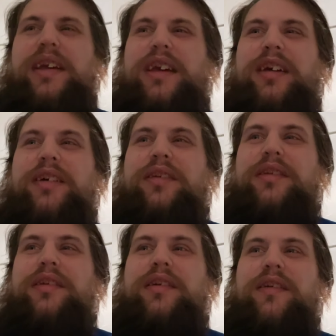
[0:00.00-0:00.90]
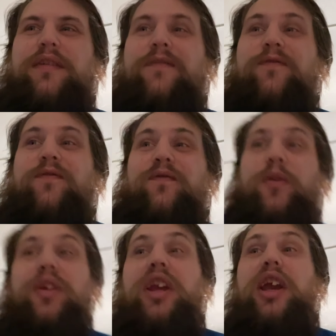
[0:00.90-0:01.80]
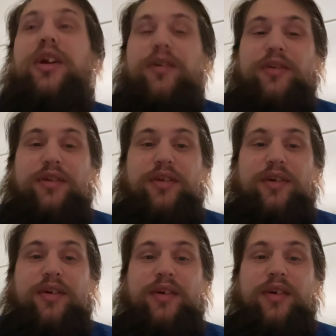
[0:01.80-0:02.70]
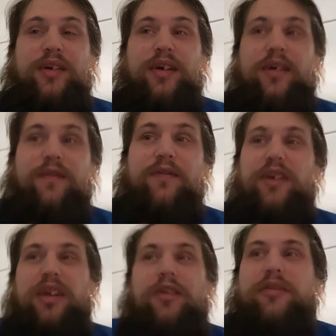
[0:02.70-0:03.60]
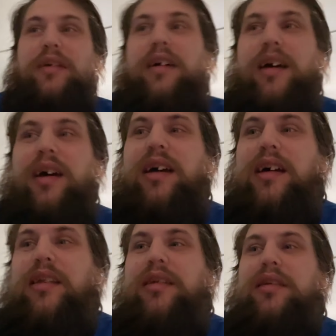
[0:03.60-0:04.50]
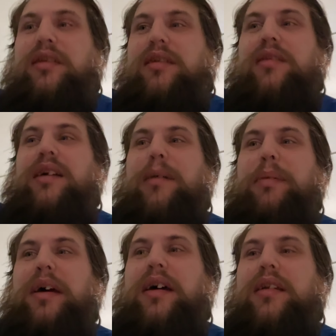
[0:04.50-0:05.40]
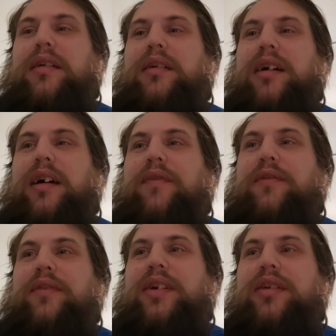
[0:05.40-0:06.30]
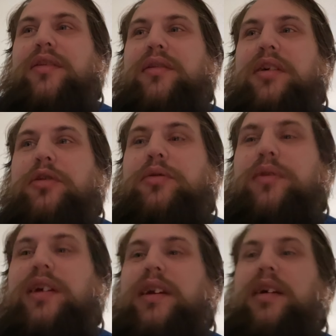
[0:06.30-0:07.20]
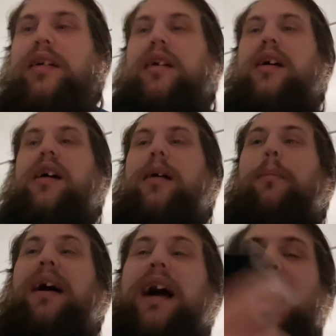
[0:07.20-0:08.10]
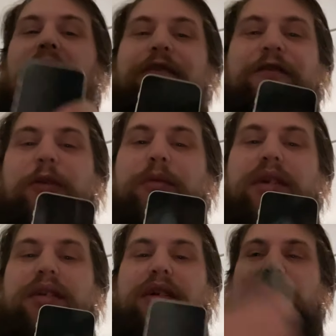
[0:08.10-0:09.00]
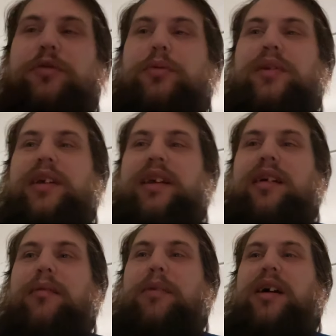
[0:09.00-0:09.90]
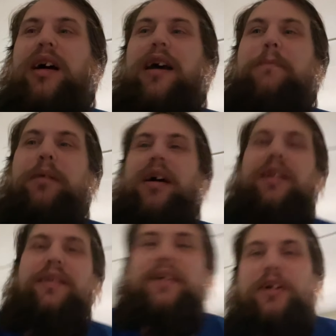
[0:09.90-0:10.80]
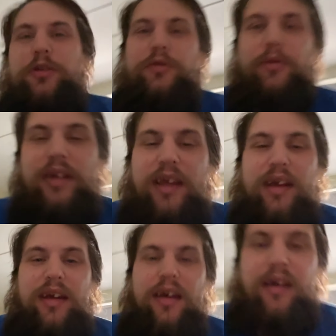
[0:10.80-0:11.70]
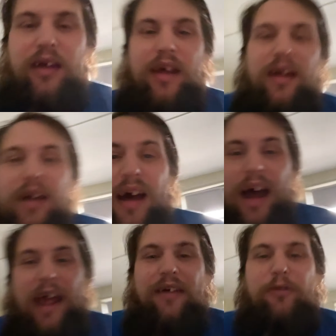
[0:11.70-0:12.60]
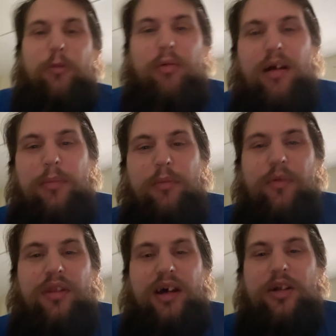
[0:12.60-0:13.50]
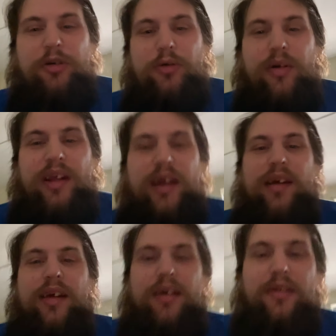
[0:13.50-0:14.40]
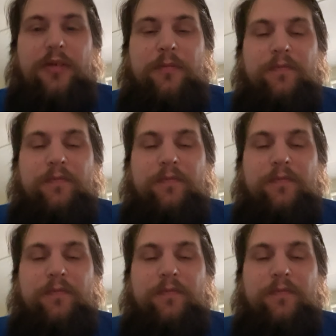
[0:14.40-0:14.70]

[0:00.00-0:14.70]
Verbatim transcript: gigs for years for years. I, this this iPad I have over here is 128 gig. My iPhone is 128 gig. My iPod is 128 gig. I have no problem with 128 gigs.